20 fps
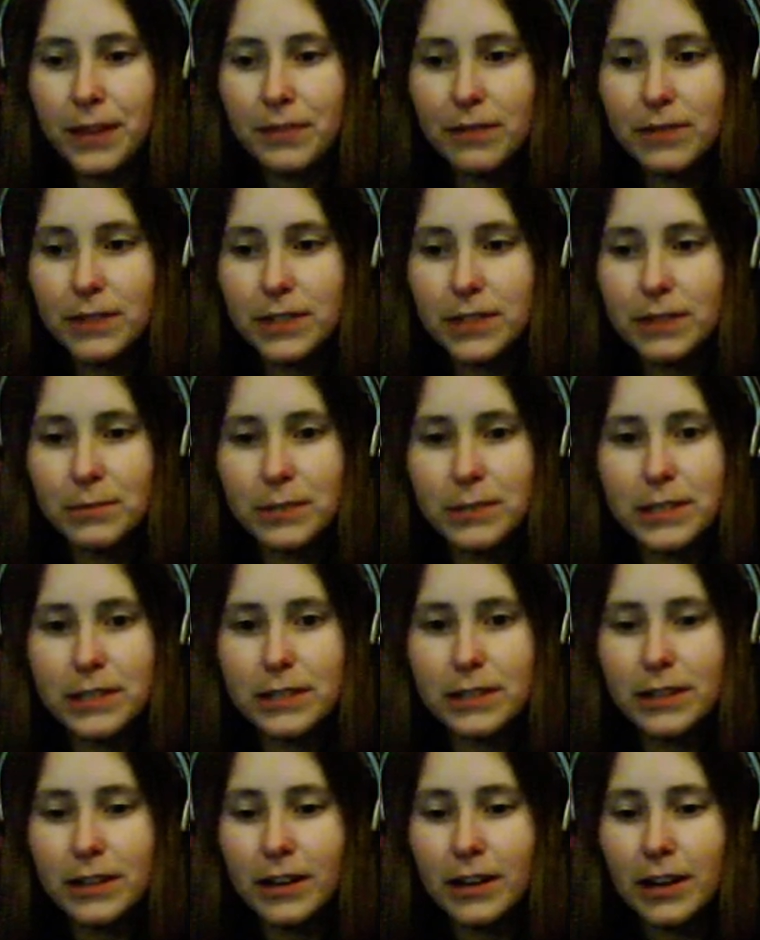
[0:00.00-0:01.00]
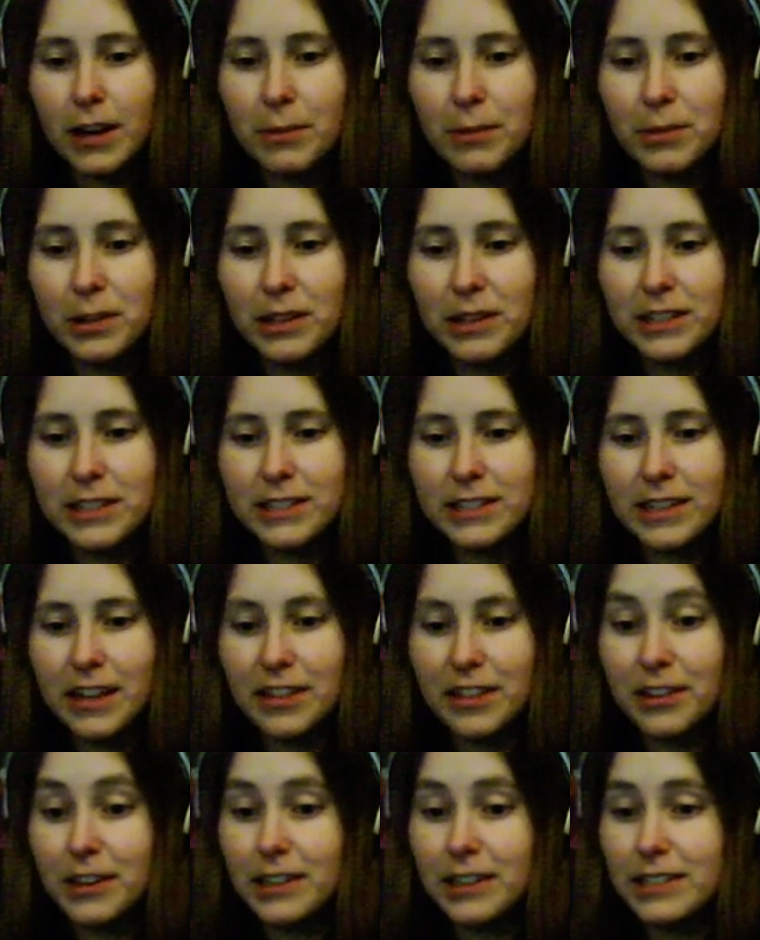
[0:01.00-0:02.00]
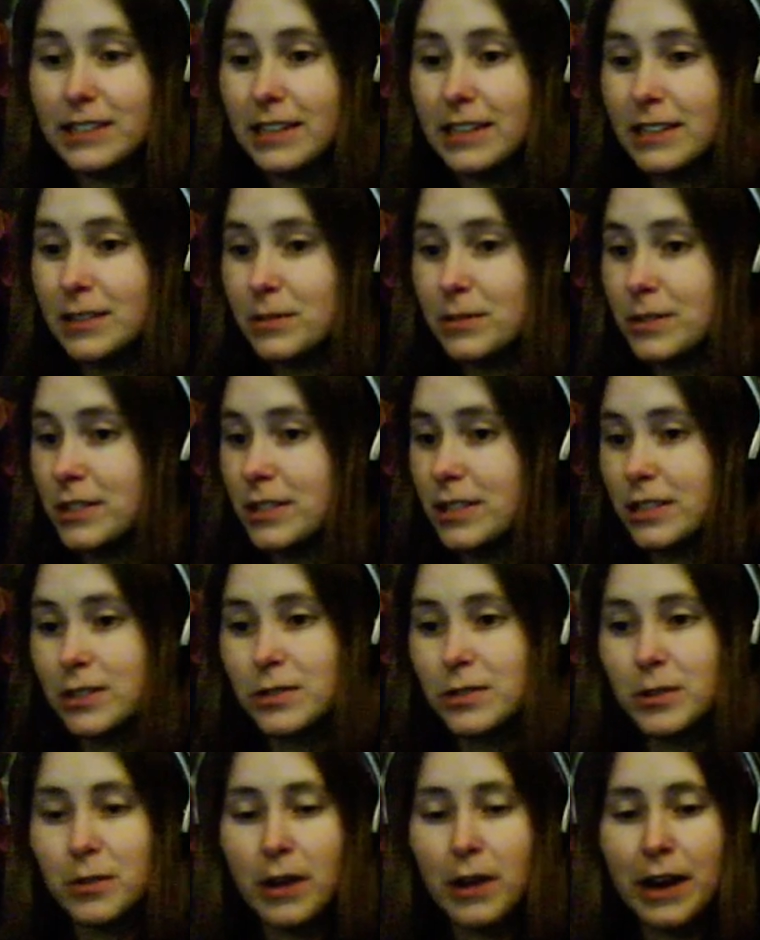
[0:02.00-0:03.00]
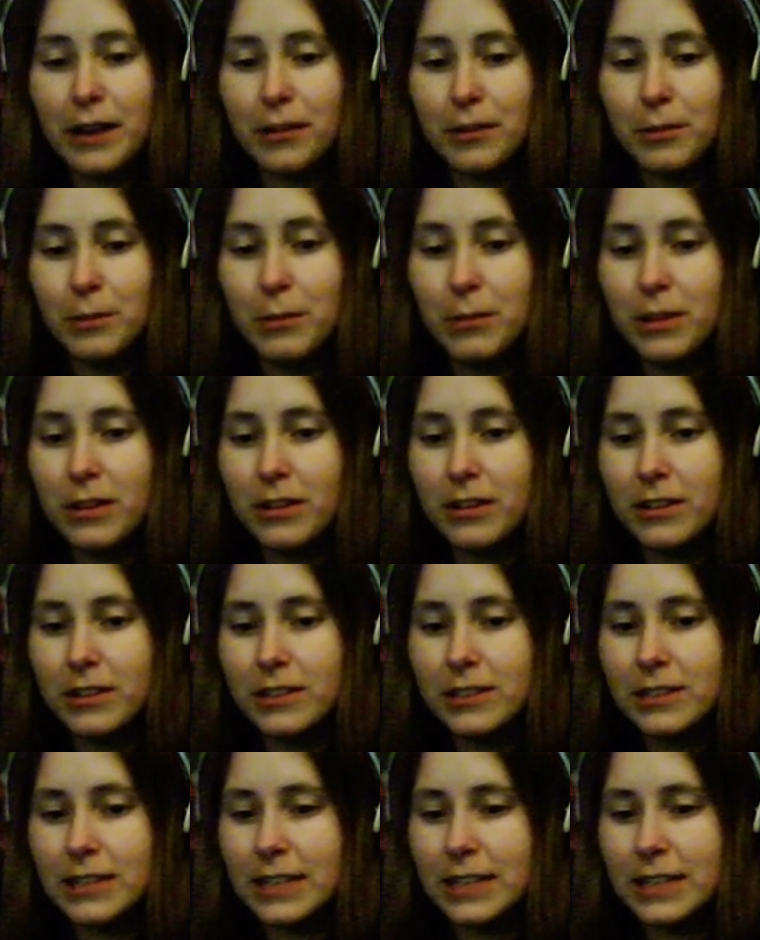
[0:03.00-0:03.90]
for some reason, there are a couple listed at thirty cents, which just require three mythicals.